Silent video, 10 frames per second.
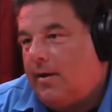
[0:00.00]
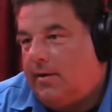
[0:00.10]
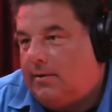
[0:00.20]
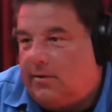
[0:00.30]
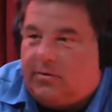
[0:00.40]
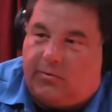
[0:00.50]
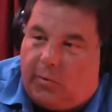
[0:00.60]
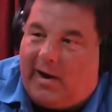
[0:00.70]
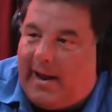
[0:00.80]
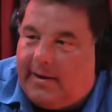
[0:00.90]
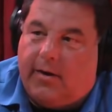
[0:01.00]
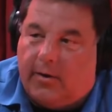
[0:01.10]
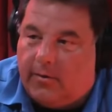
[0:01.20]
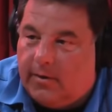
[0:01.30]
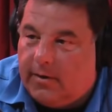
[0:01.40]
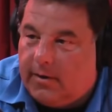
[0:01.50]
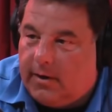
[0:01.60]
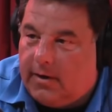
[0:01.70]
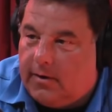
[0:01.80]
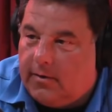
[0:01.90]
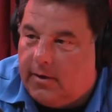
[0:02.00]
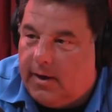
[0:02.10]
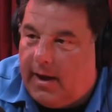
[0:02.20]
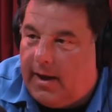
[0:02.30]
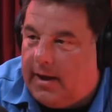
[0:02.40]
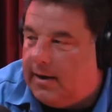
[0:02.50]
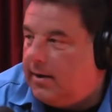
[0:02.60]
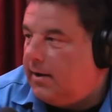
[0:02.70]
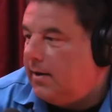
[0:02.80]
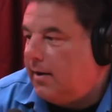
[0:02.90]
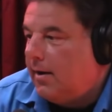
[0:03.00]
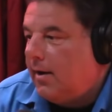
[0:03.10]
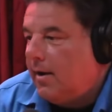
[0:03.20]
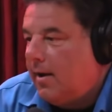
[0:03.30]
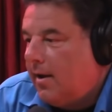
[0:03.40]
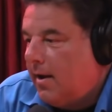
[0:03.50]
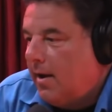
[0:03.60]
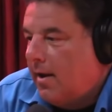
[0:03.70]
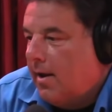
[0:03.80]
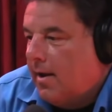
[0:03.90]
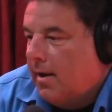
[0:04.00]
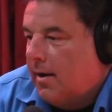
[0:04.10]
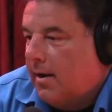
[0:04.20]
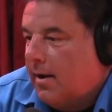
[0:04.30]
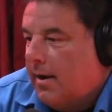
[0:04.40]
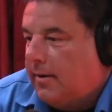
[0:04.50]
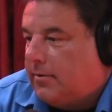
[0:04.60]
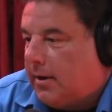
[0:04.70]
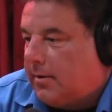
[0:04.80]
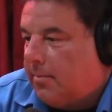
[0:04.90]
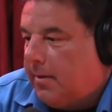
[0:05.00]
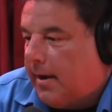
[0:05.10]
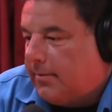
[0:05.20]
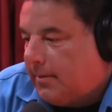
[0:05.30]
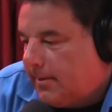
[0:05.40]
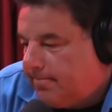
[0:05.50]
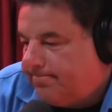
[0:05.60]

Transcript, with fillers: This is what I know, you know." And uh, he said to me, "I said."